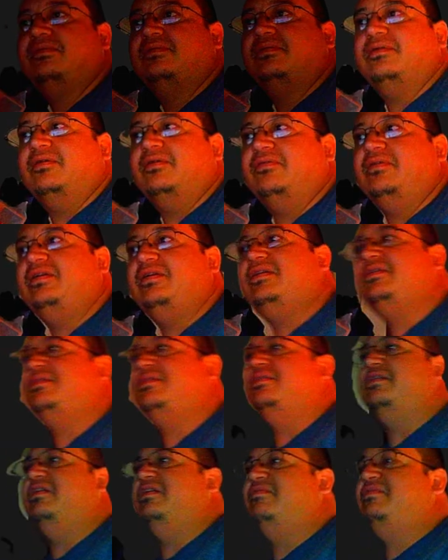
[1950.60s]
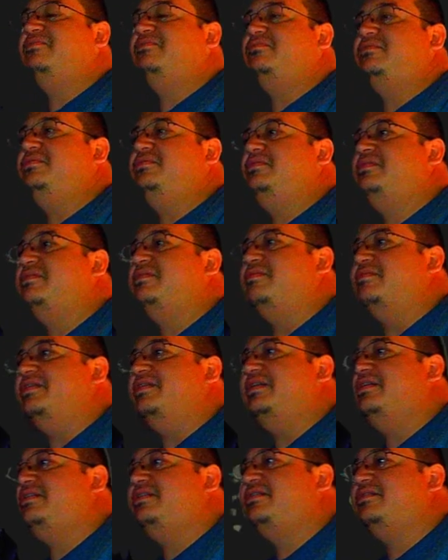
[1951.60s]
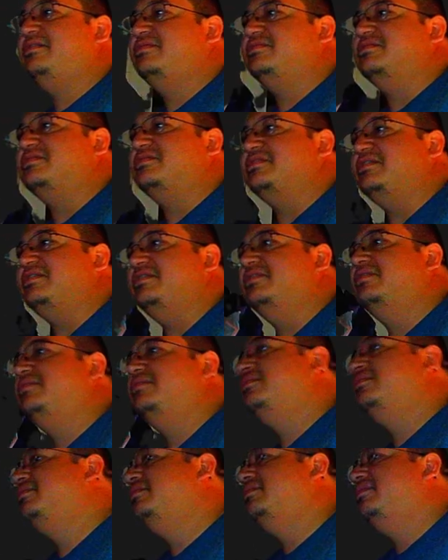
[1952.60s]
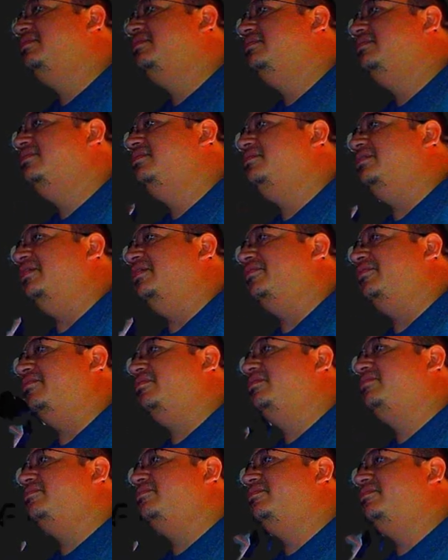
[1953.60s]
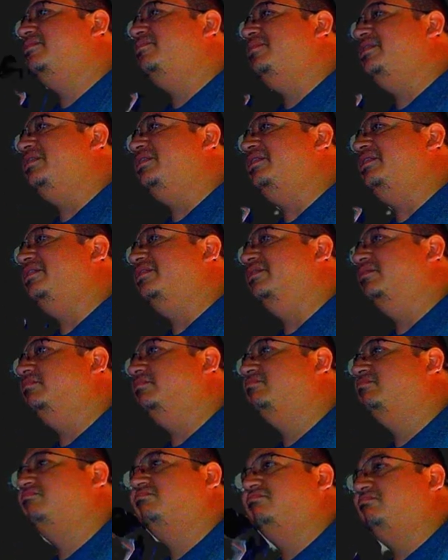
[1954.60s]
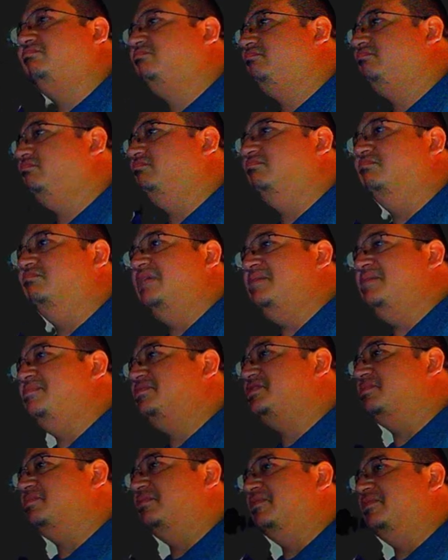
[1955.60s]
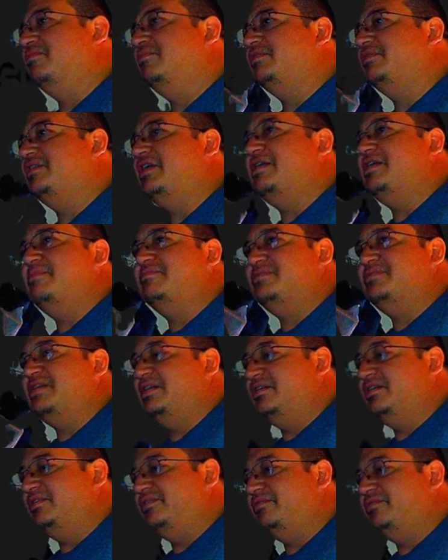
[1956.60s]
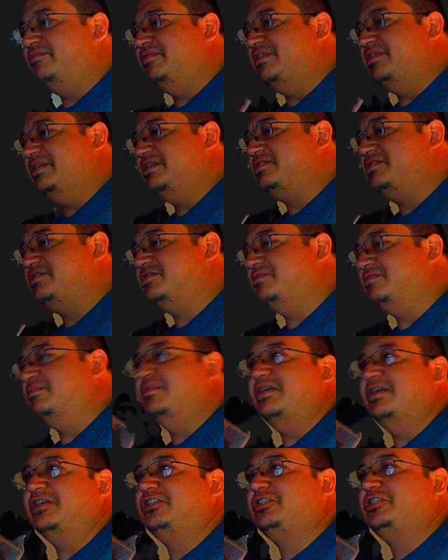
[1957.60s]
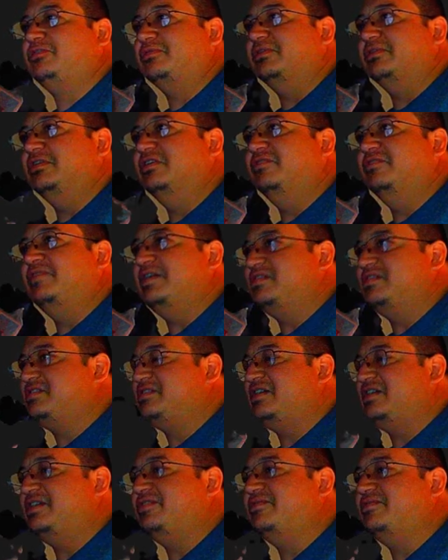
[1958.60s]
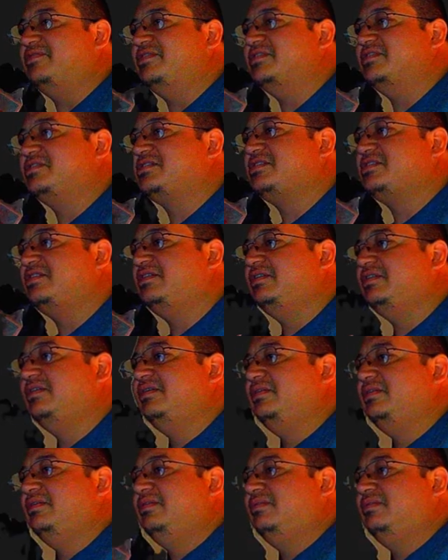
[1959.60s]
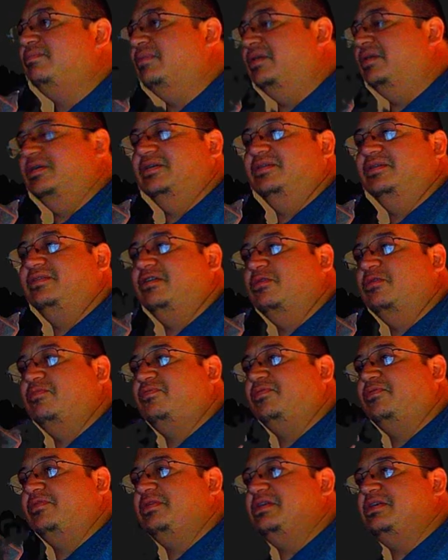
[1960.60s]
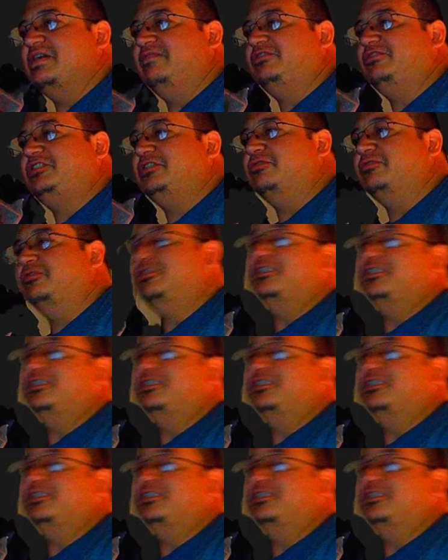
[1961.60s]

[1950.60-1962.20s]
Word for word: All right, and everyone, that is it. Now, there are going to be uh, maybe some other games that do need some extra love outside of this, but hopefully I've showed